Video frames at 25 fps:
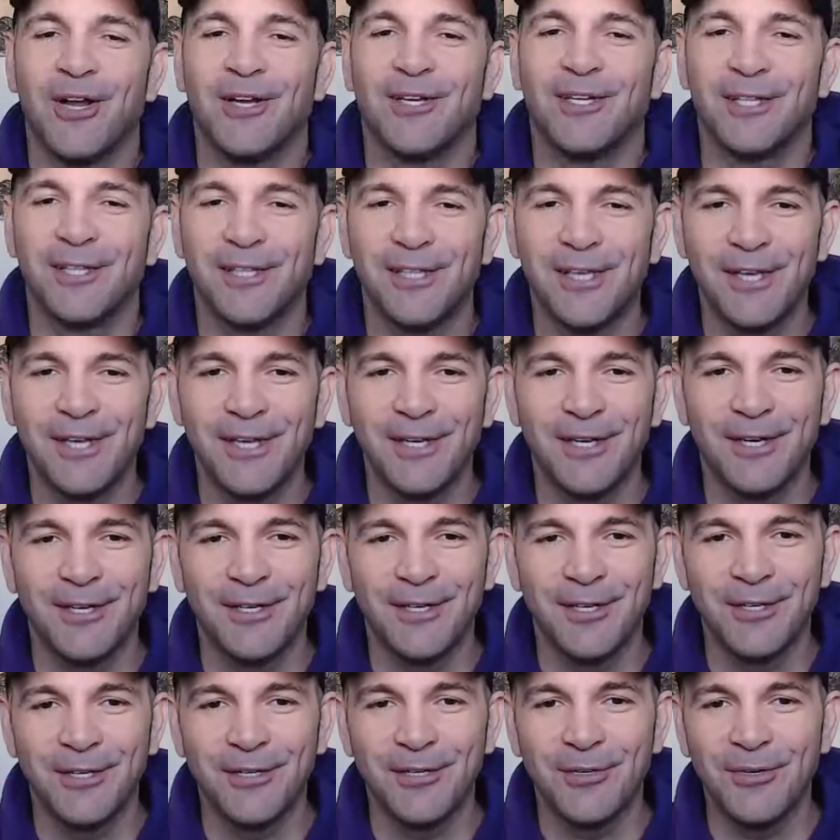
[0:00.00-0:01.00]
lean on
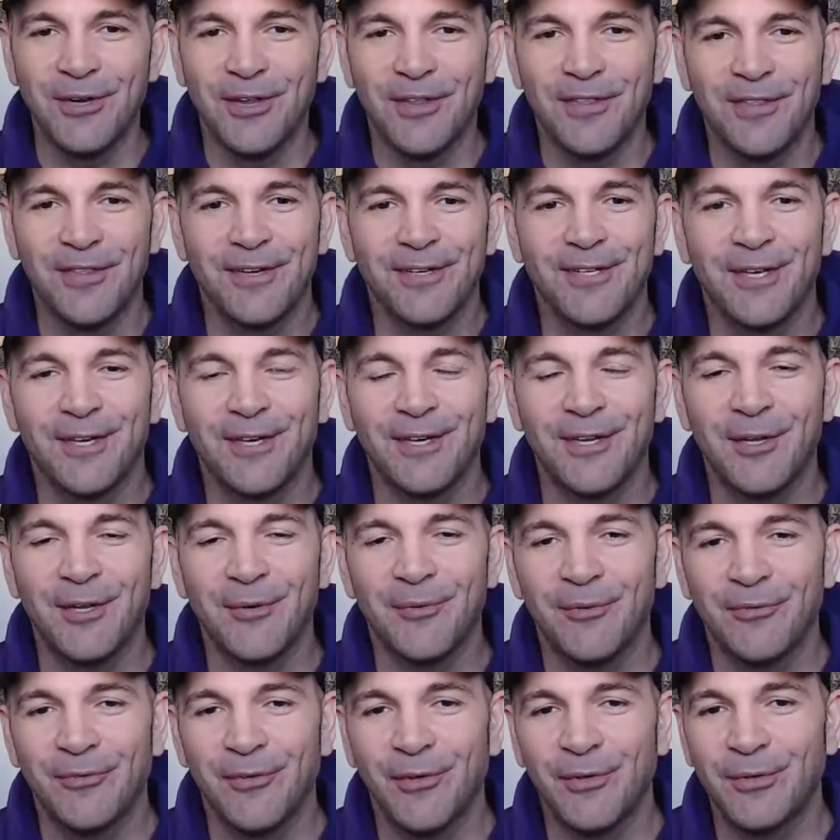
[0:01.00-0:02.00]
the do nothing technique
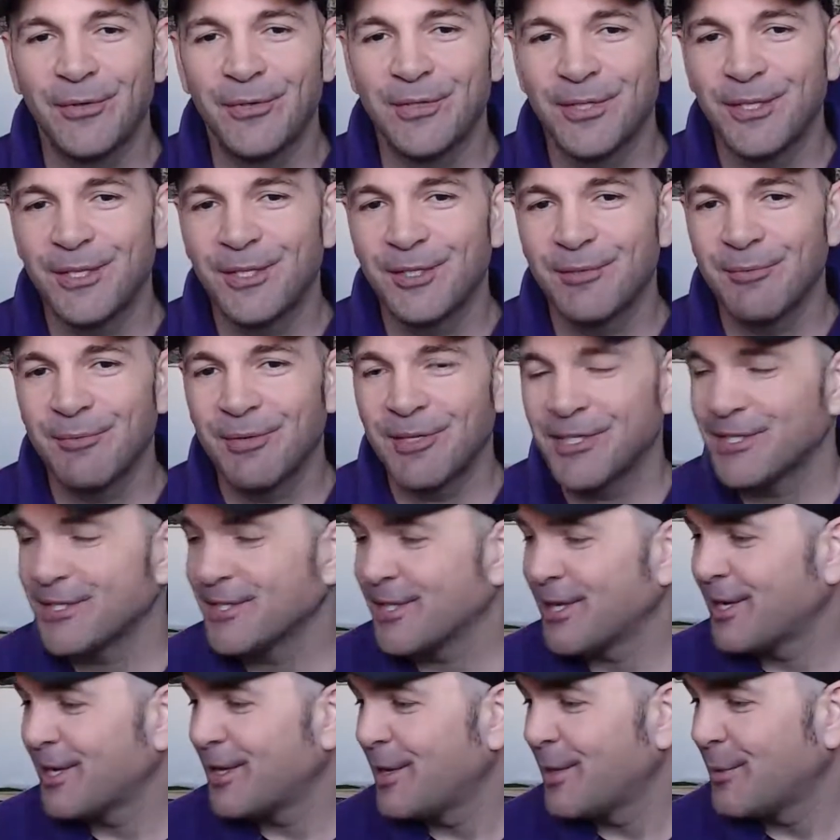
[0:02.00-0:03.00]
with folks as much as
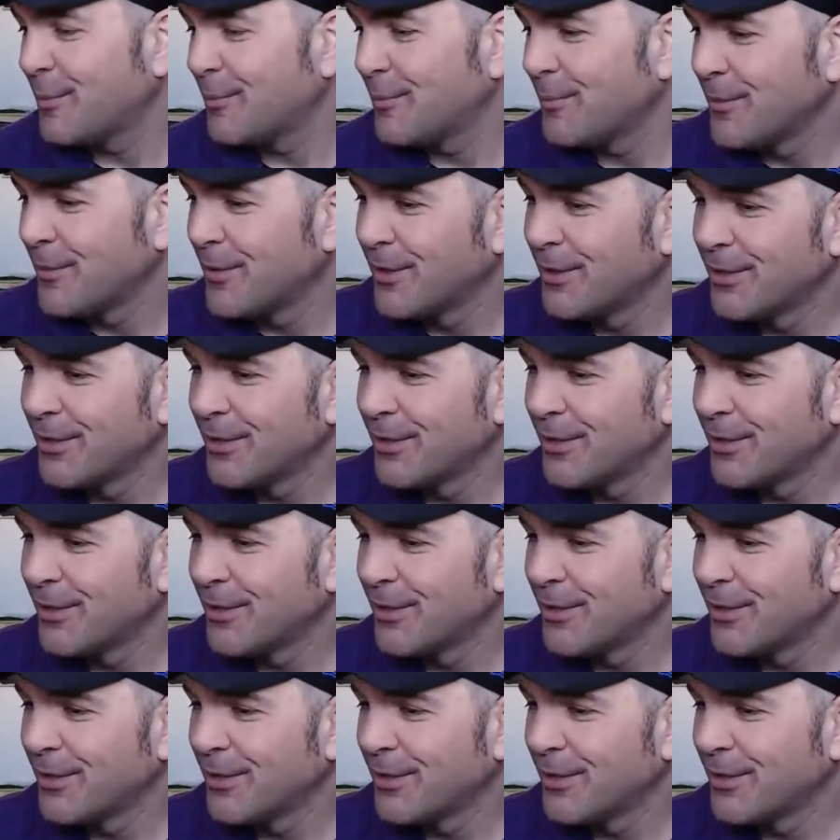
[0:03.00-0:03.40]
I am.